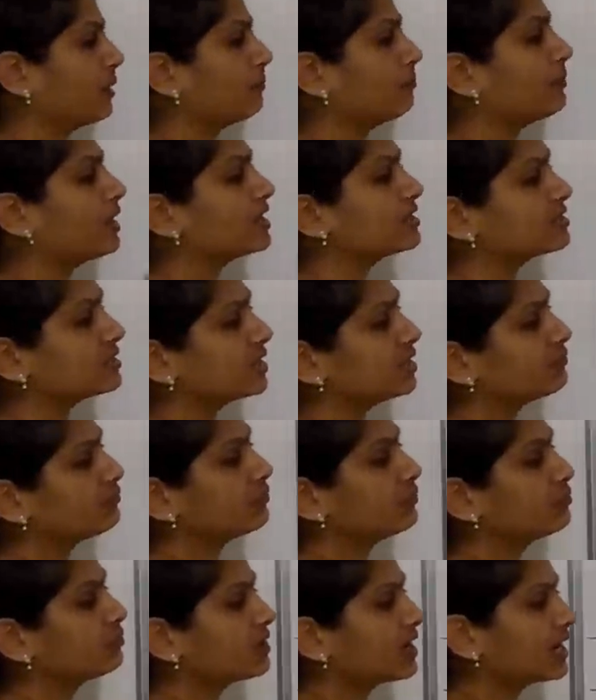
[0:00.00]
But if
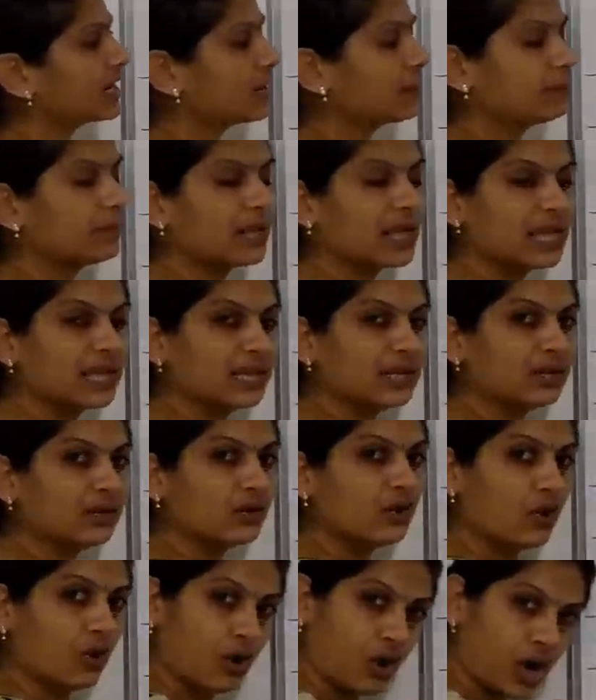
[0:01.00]
you are
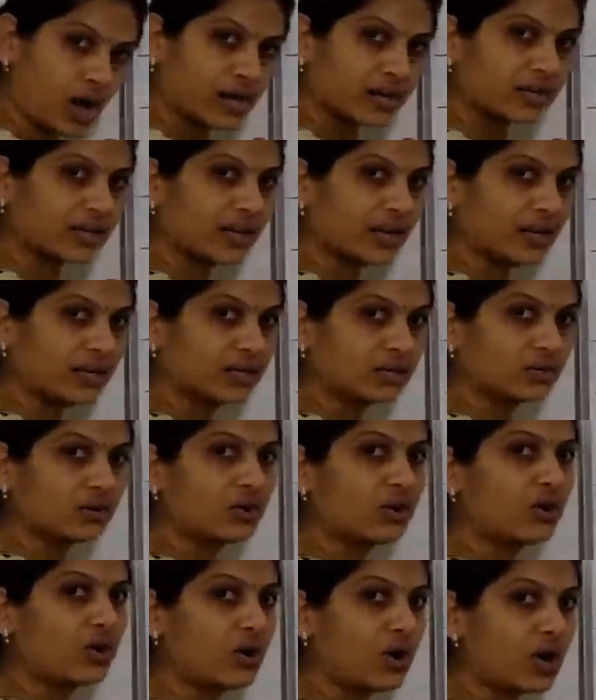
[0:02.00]
applying OR
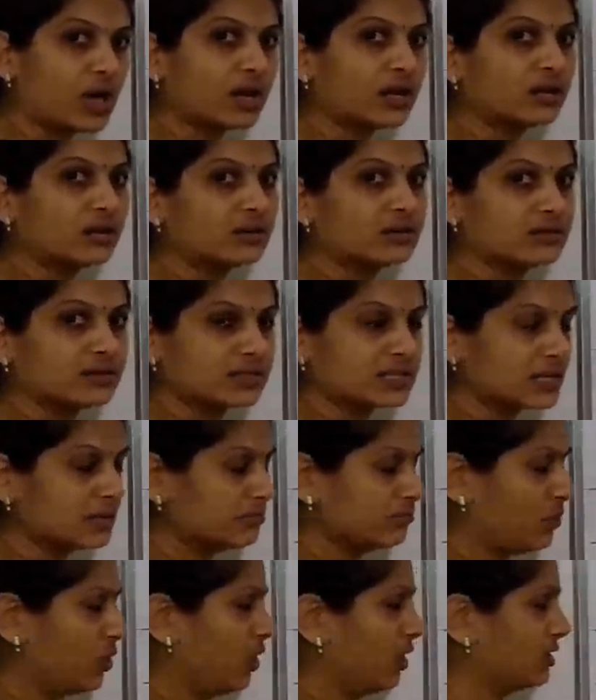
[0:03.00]
gate or
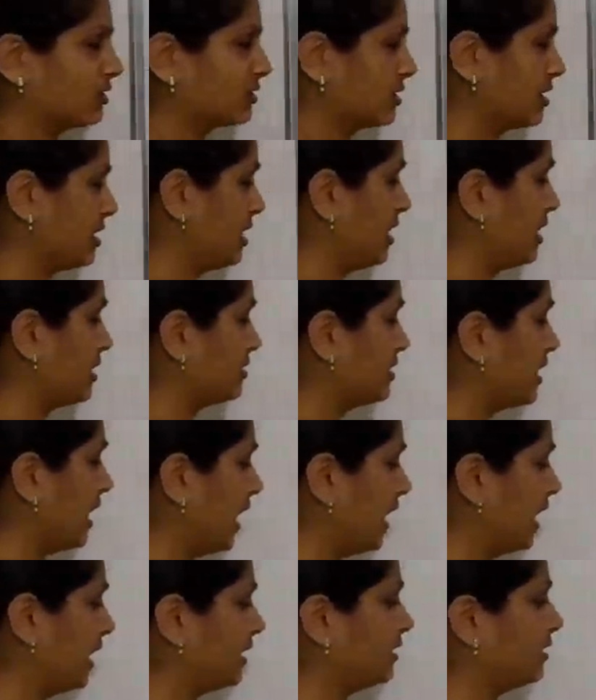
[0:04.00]
symbols,
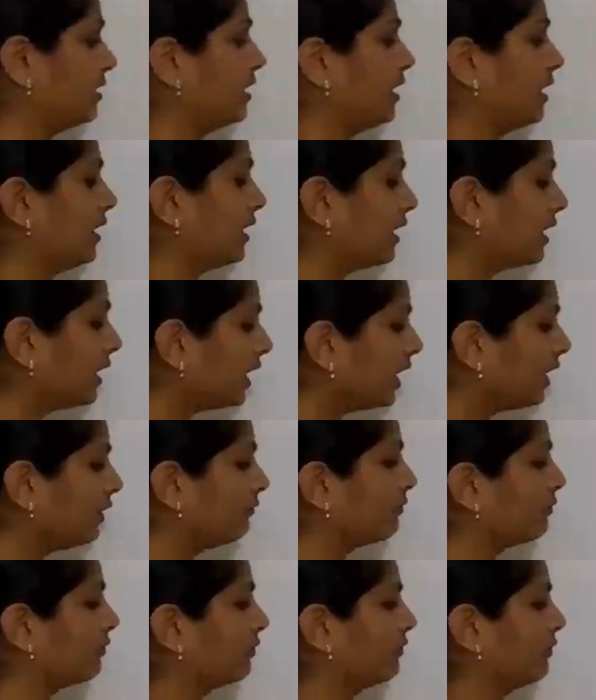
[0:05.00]
then
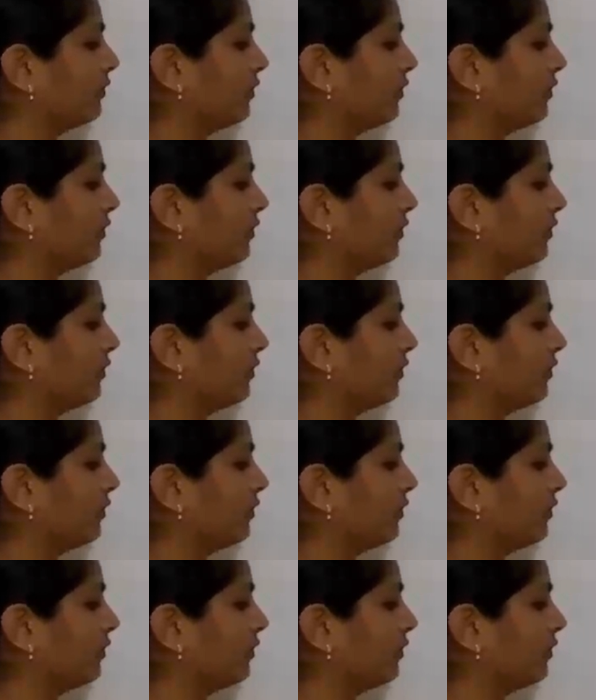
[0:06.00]
if